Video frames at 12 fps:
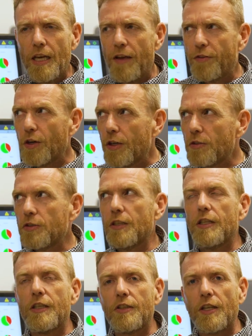If you're interested
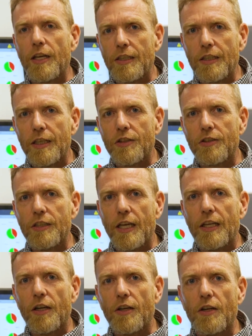in the Titan EXT
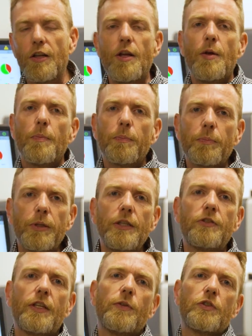800,
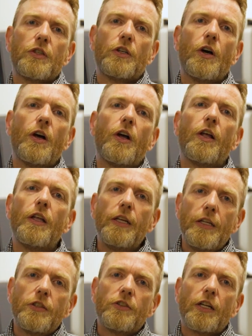please give us a call,
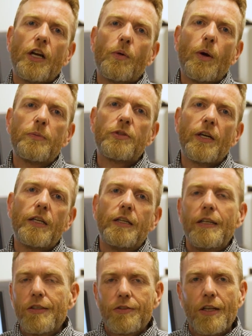check our website,
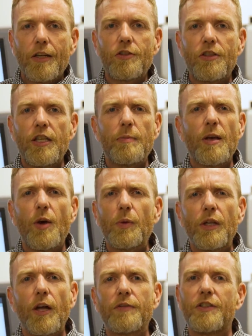send us an email.
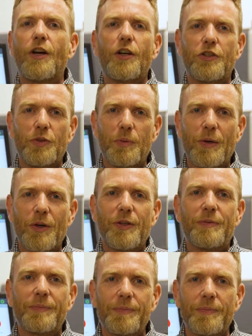We'd love to talk to you about it.